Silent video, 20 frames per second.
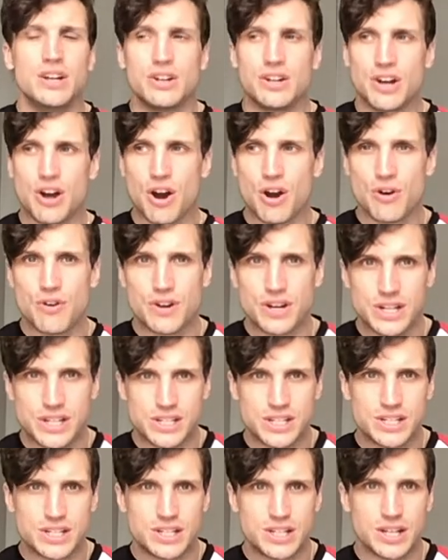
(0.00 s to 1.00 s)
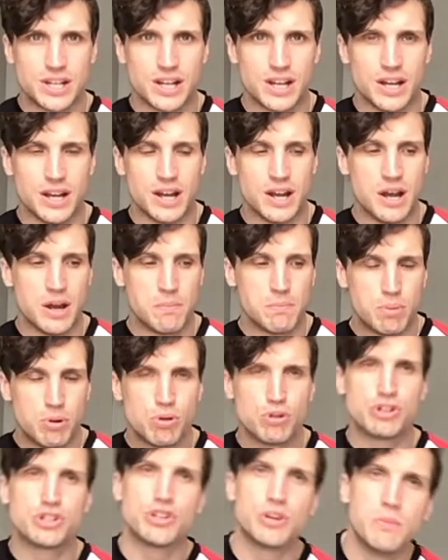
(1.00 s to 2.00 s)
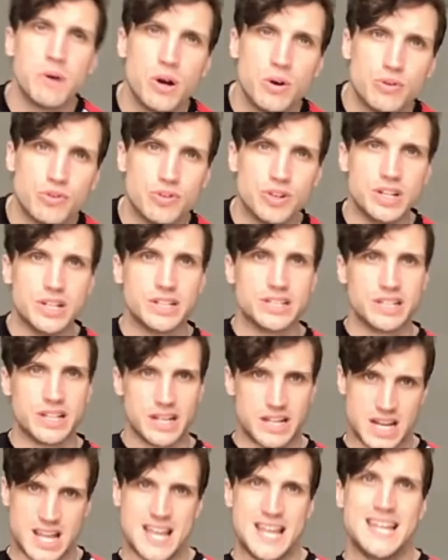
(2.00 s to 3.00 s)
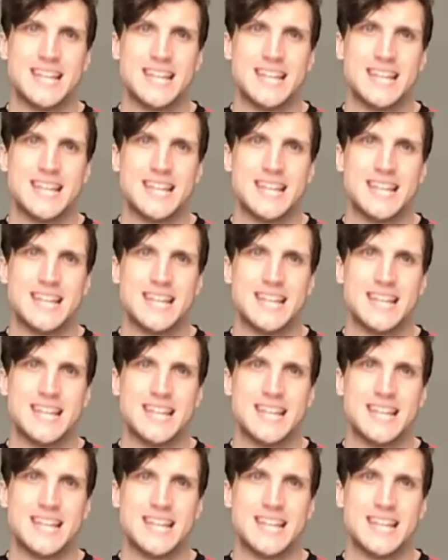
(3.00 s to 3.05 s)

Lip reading: courage to push your boundaries, and